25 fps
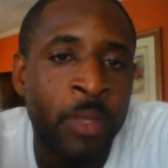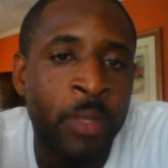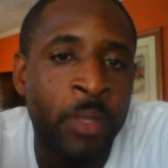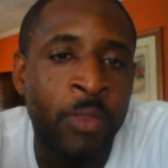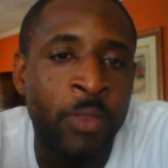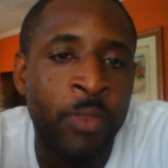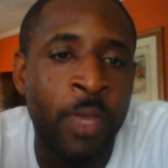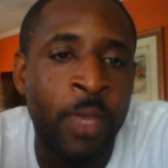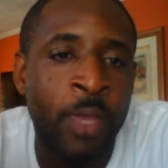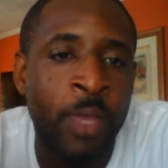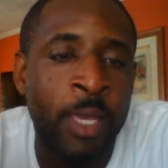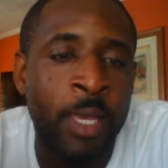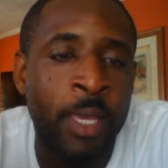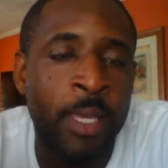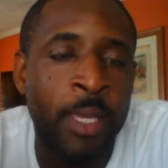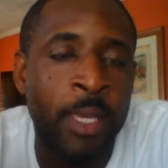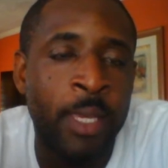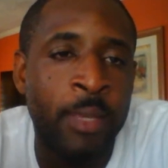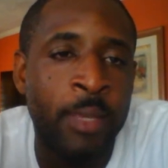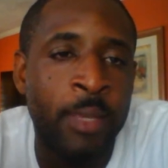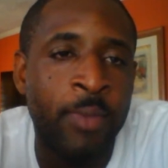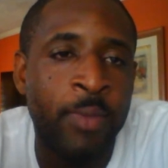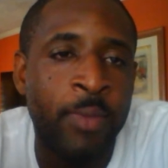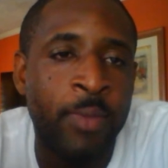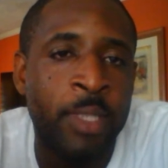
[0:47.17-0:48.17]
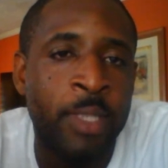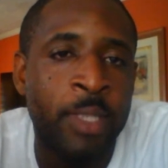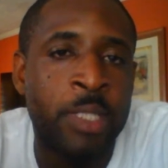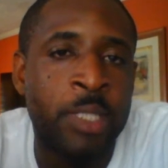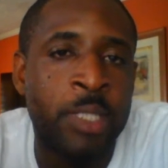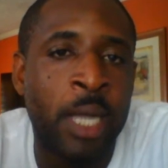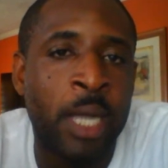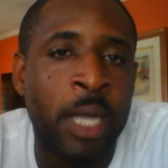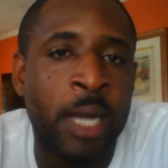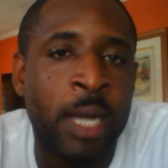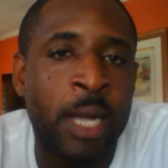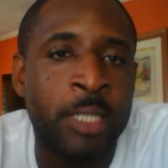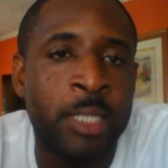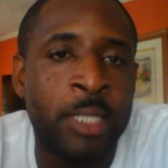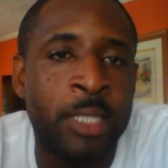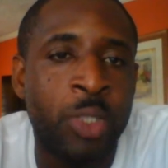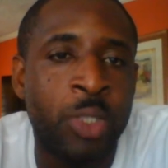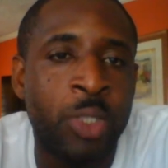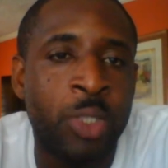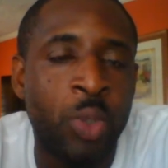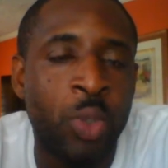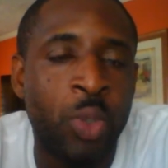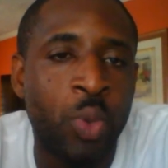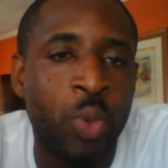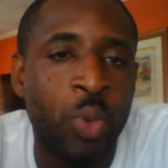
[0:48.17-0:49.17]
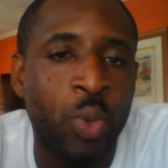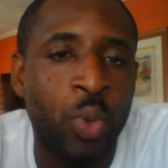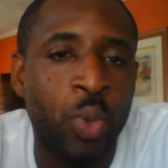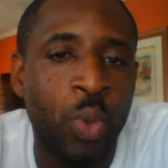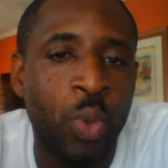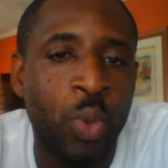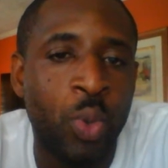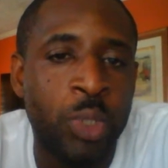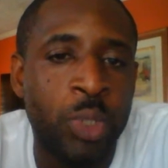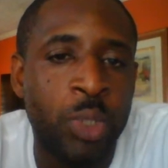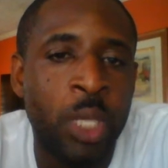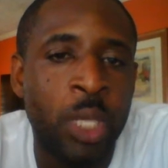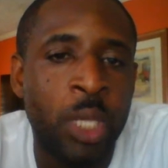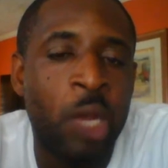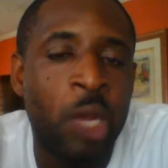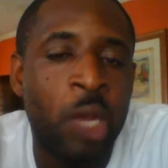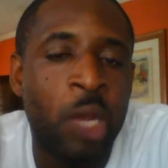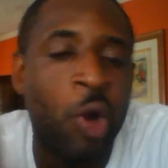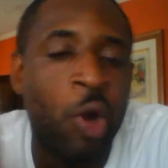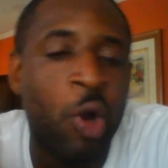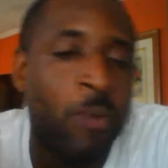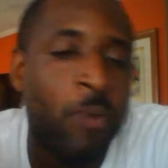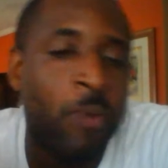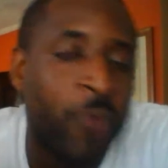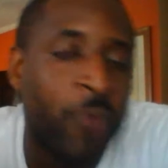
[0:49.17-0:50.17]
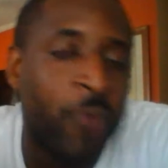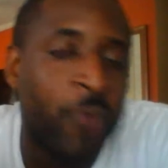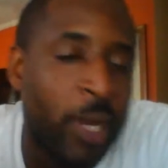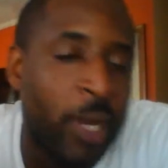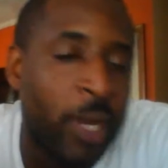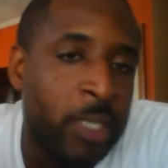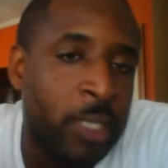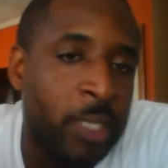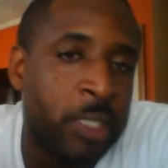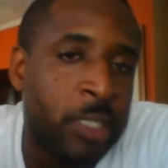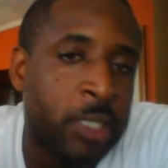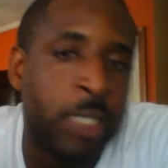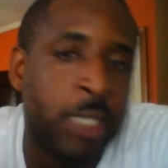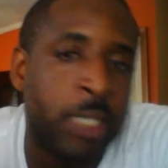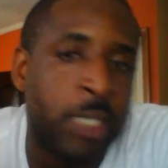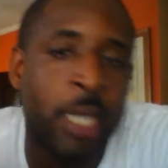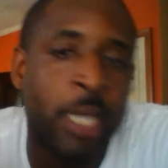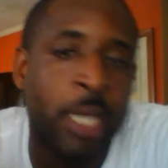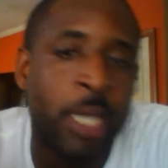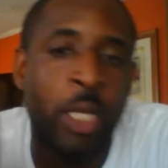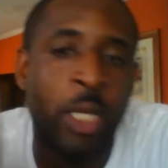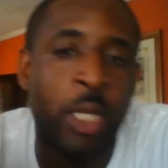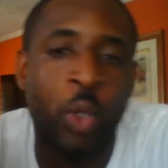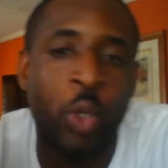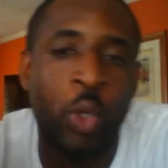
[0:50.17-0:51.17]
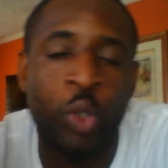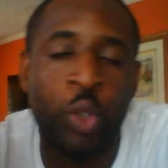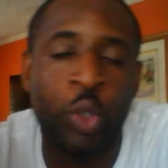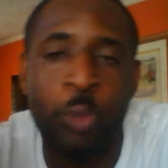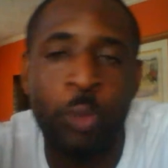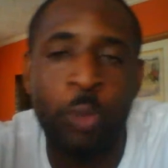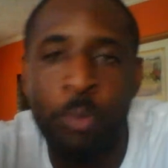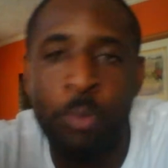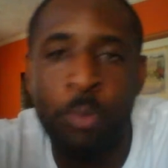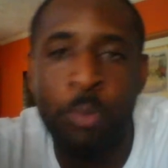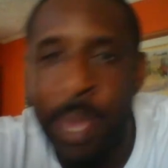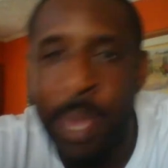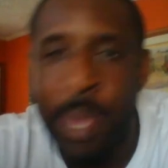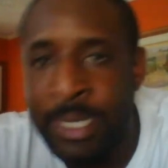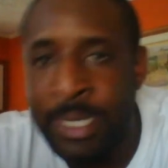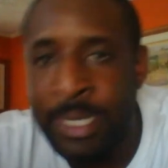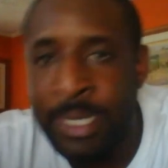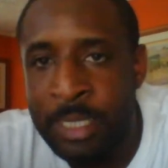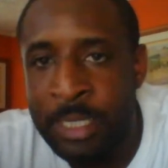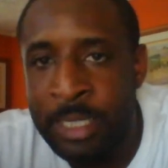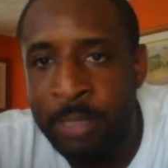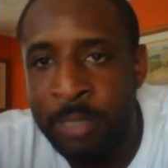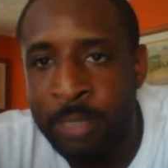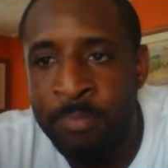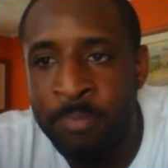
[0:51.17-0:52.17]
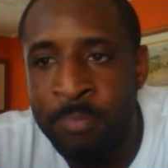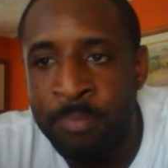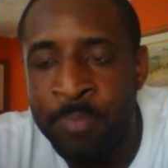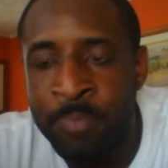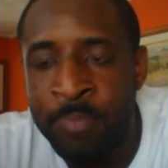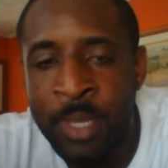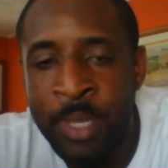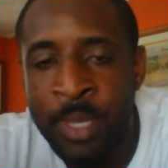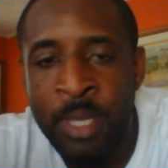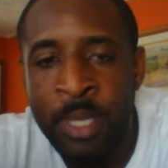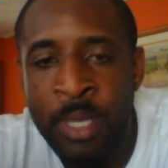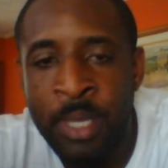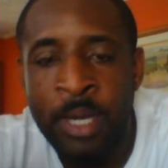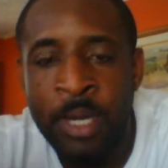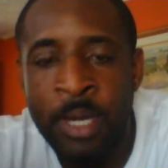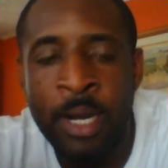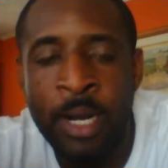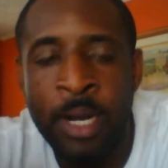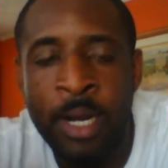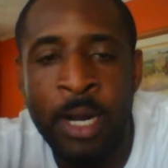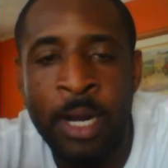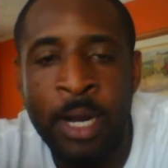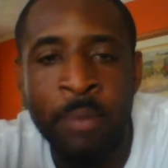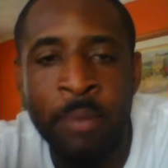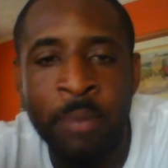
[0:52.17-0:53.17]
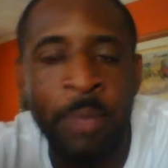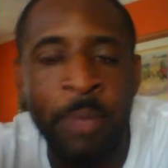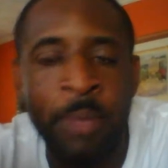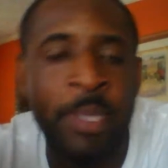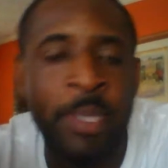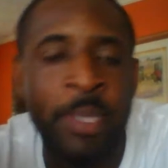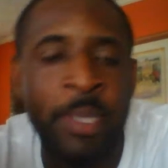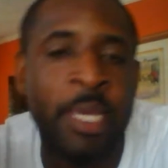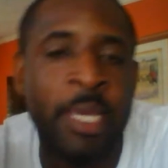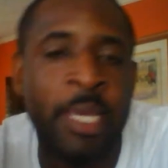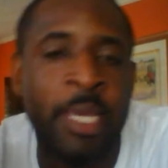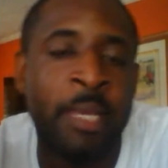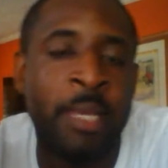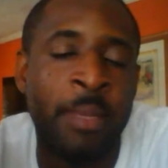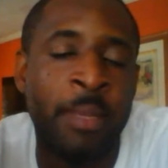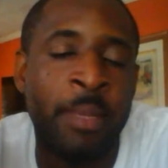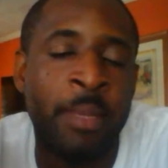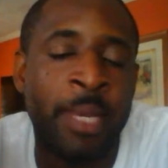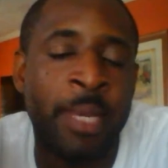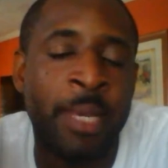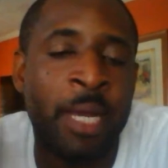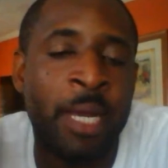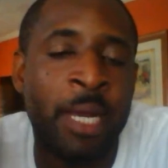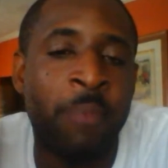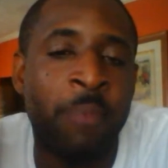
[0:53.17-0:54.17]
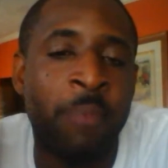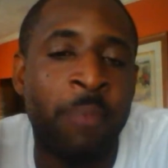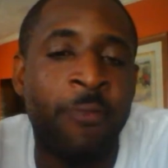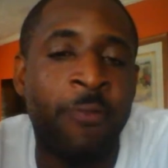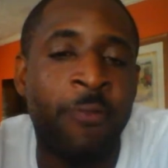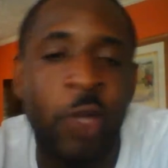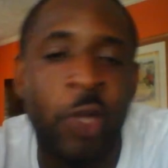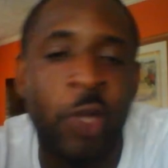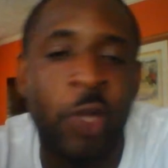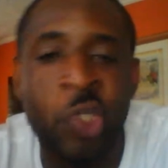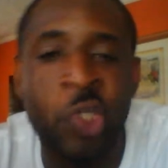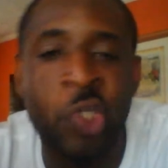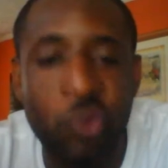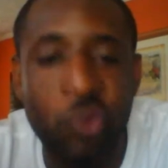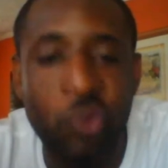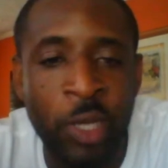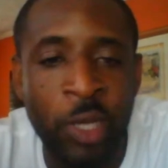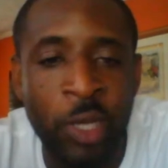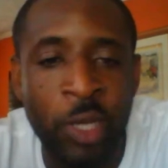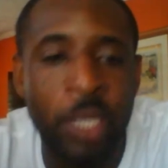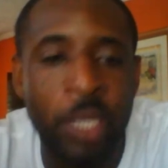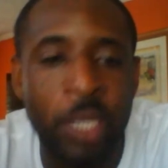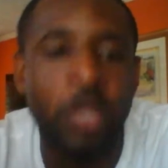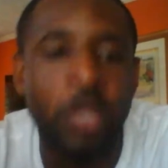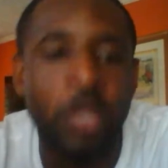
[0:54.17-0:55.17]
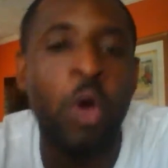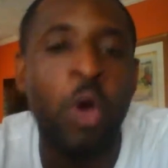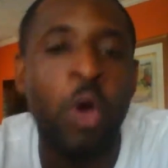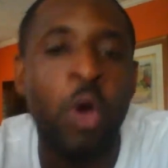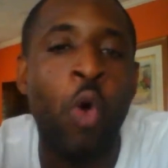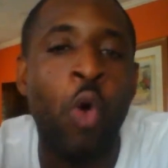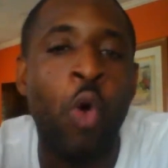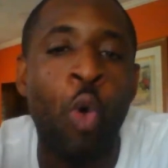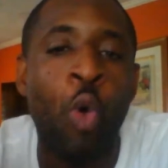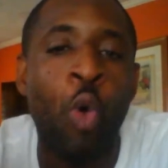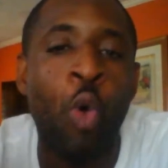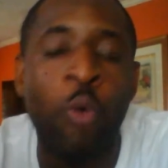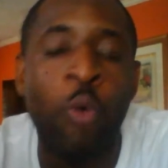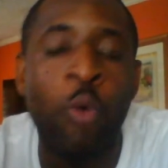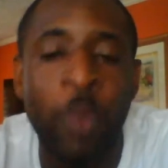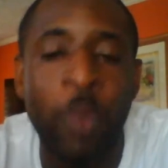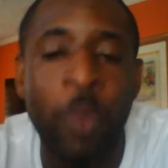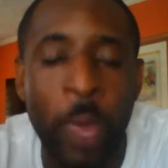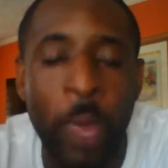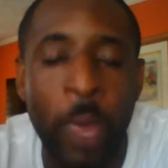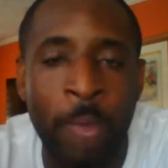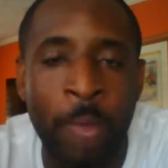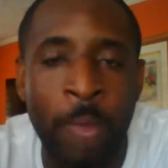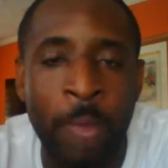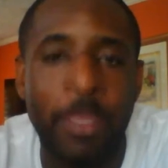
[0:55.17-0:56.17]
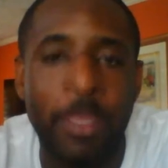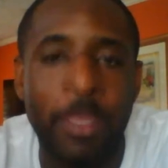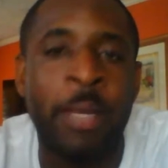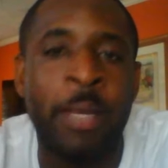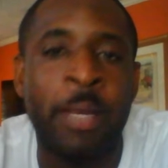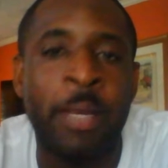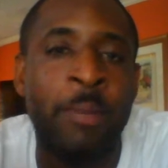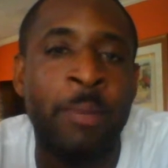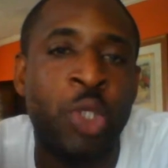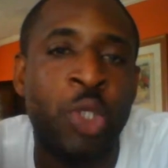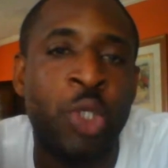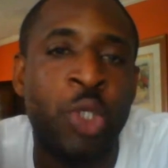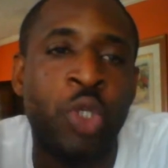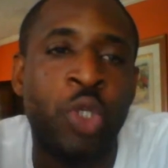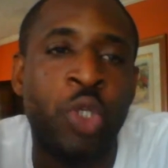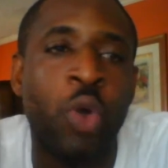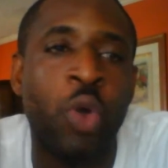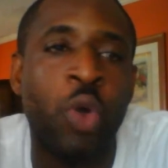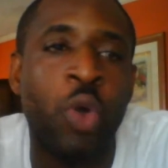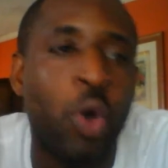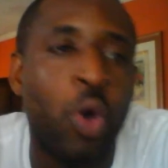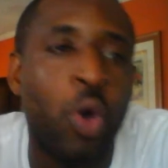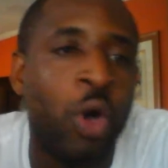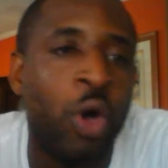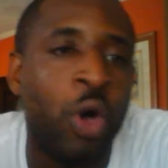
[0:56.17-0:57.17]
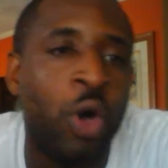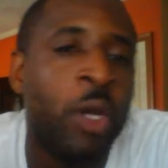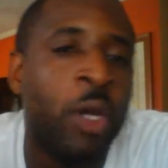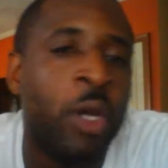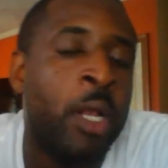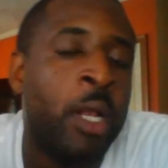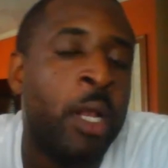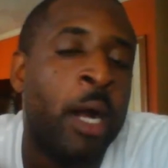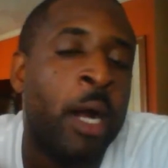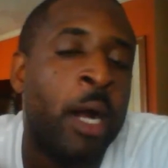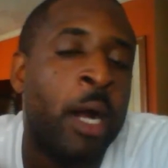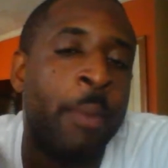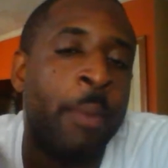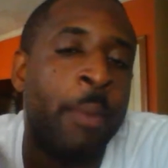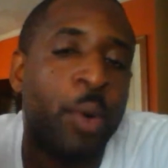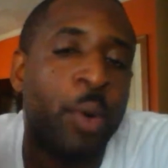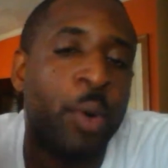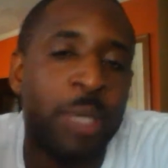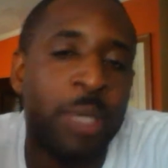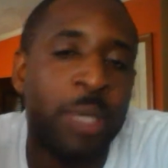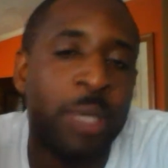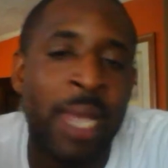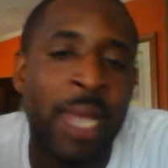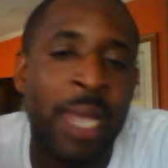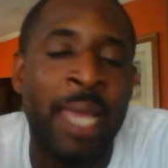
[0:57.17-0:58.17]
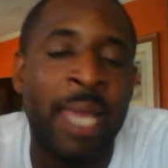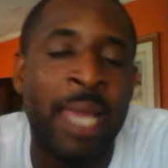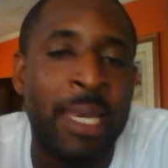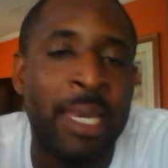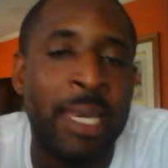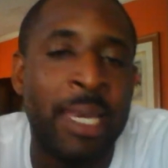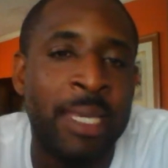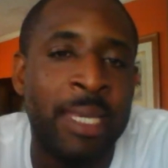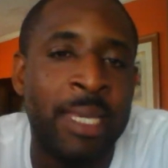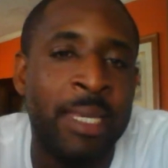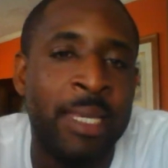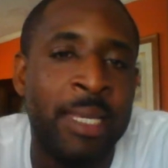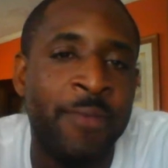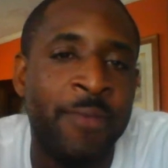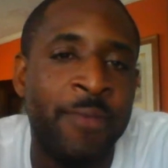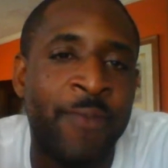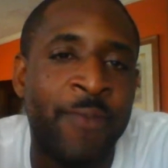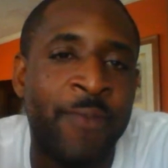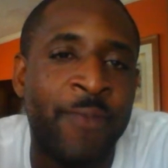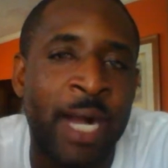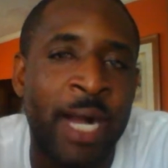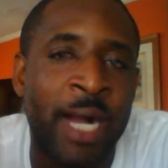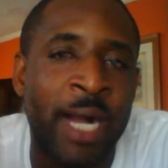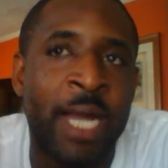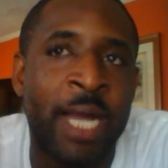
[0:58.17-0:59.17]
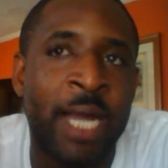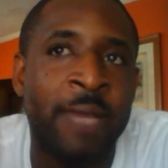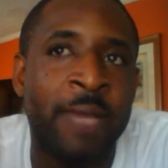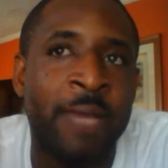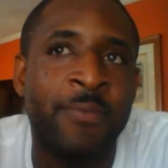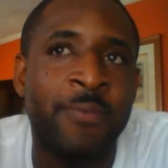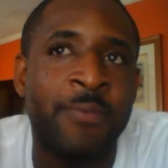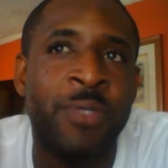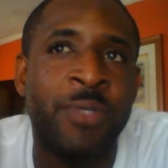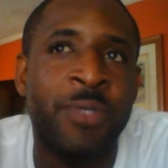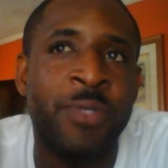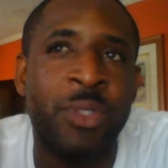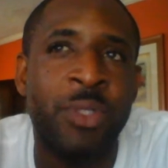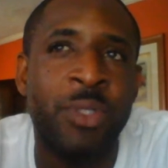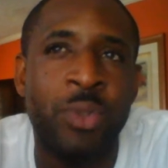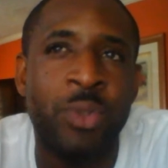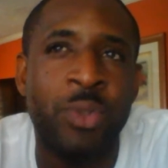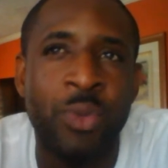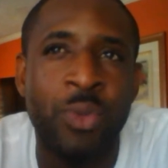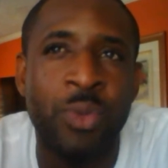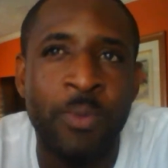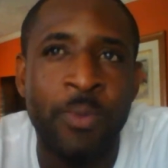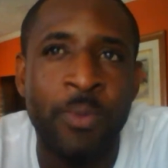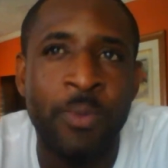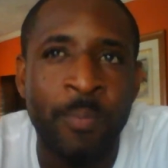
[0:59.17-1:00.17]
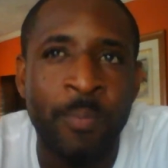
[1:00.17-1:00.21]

they they start to lose confidence, they start to lose momentum, um, they, beca- they become frustrated, overwhelmed, and I'm sure about 95 to